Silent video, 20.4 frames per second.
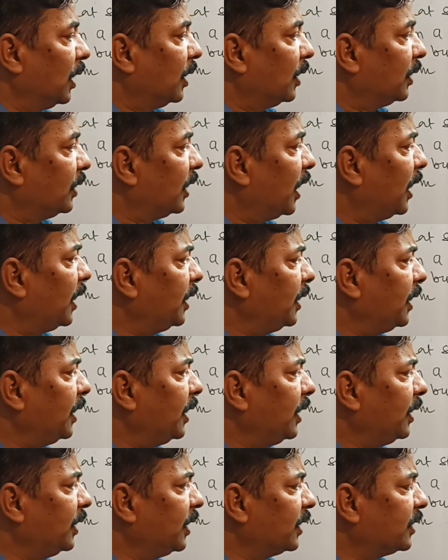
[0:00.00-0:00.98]
then
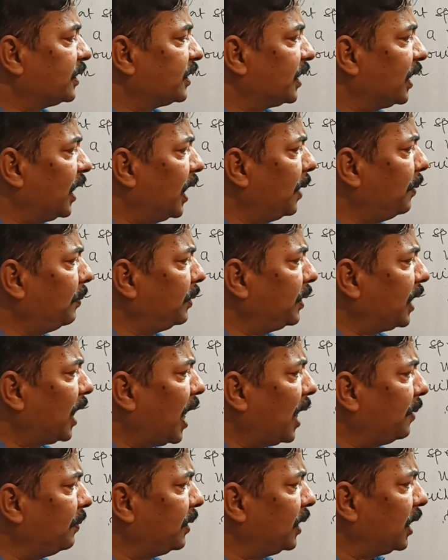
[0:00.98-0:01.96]
in the same
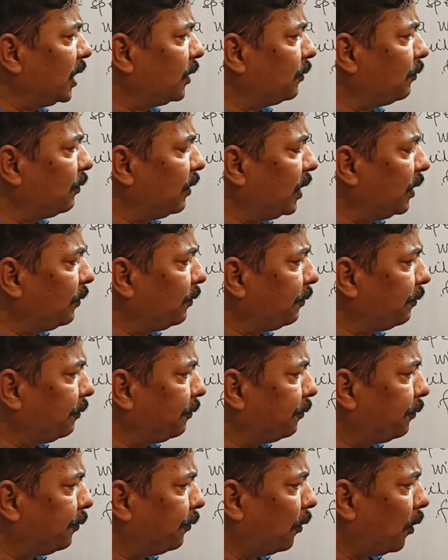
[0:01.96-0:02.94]
time it will
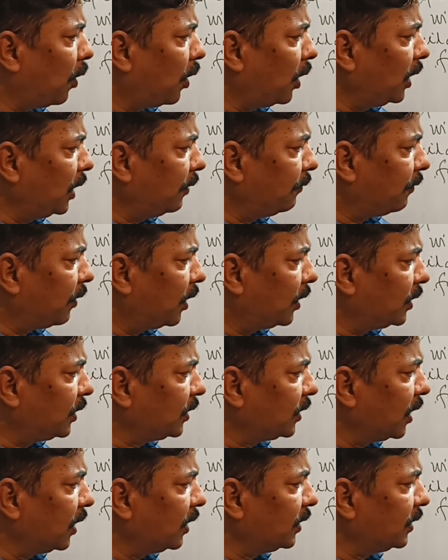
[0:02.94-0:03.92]
fall a
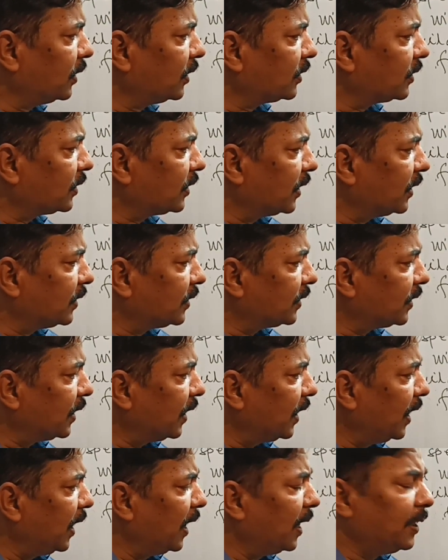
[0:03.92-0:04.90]
vertical distance
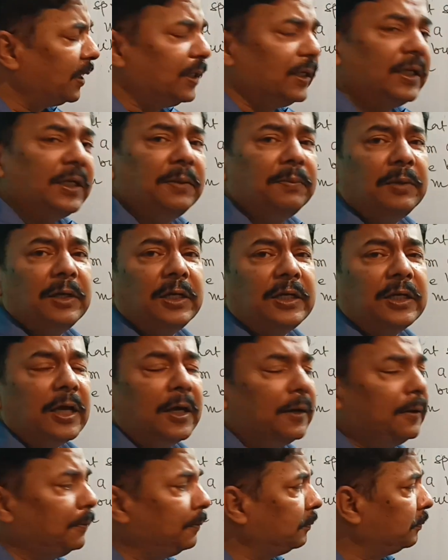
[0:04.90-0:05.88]
80
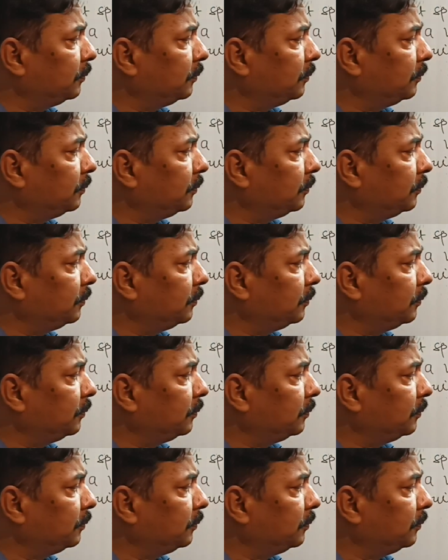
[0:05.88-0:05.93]
meter.